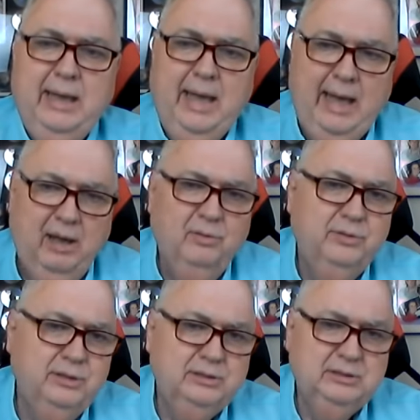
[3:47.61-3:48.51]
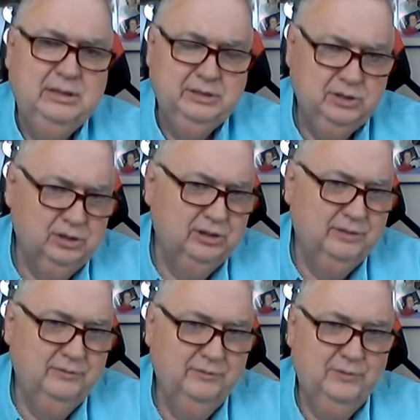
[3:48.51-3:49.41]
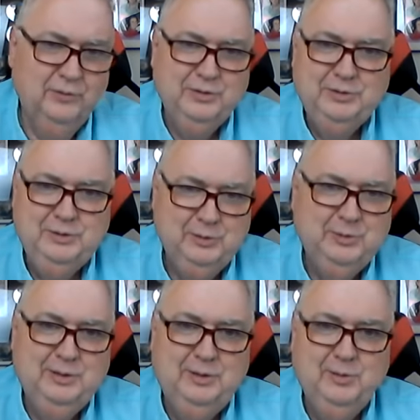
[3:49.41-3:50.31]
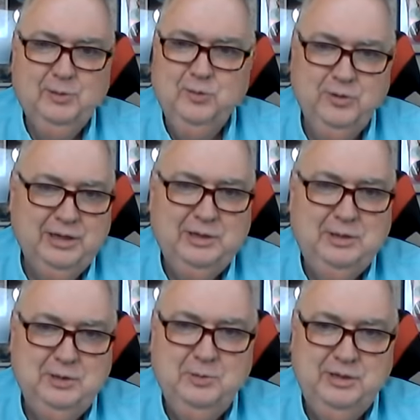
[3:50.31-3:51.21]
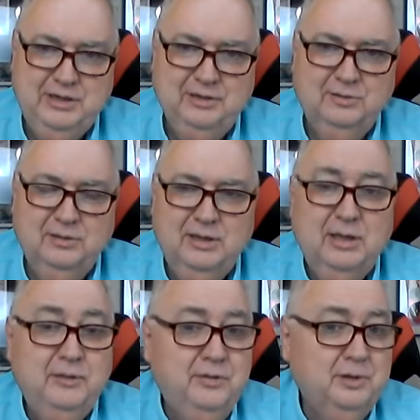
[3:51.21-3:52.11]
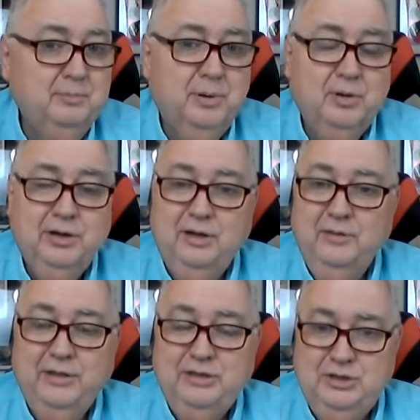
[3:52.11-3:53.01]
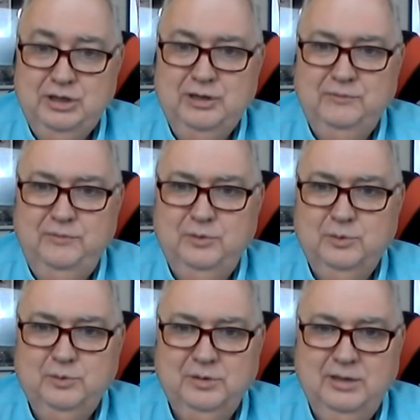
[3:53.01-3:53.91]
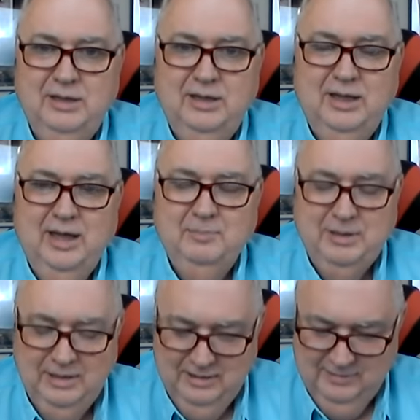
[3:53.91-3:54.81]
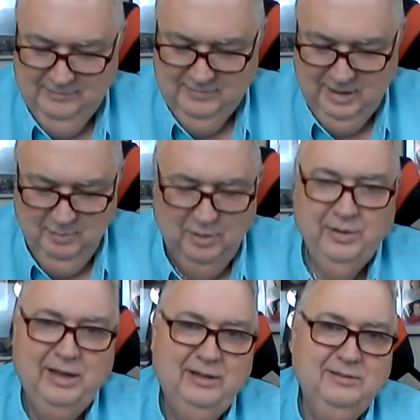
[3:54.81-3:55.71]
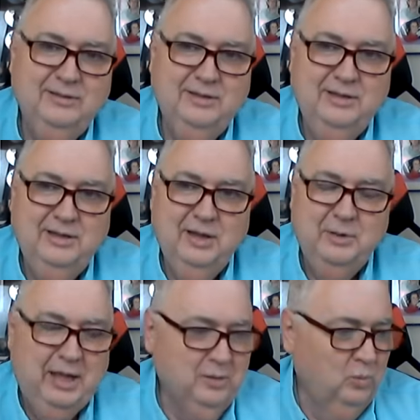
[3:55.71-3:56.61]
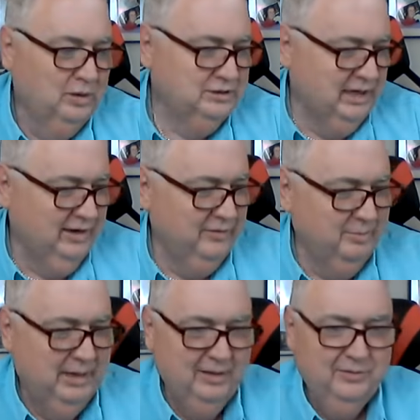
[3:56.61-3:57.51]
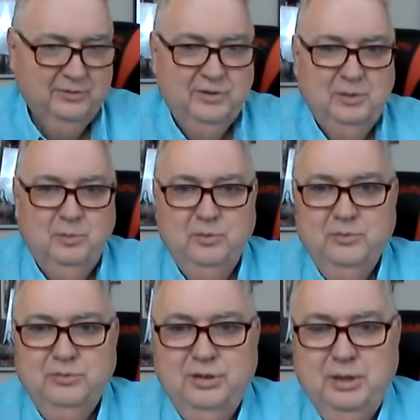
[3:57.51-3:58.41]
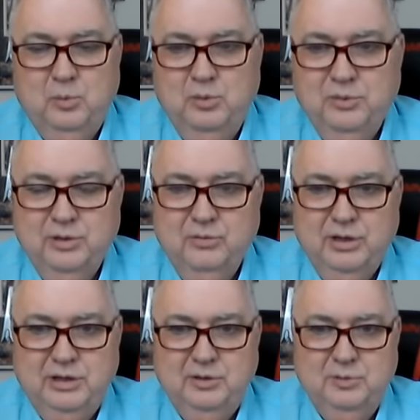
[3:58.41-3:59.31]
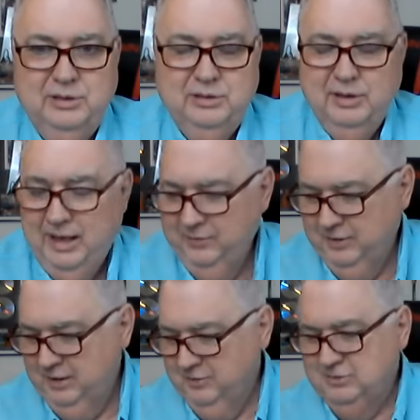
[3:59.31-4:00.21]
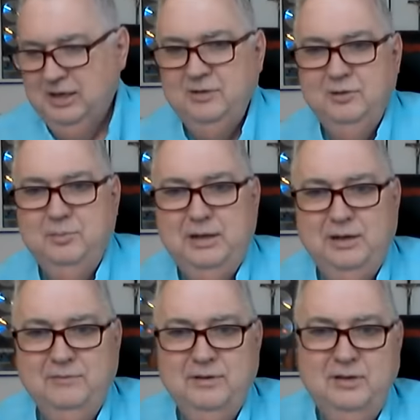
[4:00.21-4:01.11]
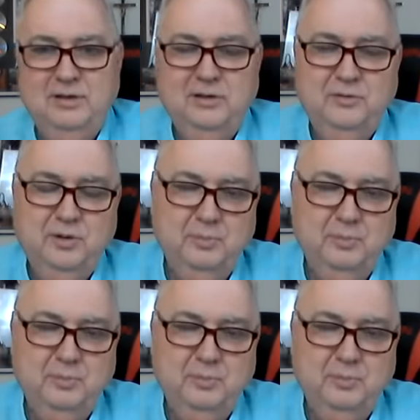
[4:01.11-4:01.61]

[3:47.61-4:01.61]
how this is good for the so-called Green New Deal? Them burning all that jet fuel? I mean, come on now. Out of one side of their mouth, they say want, they want the Green New Deal. Out the other side of their mouth, they're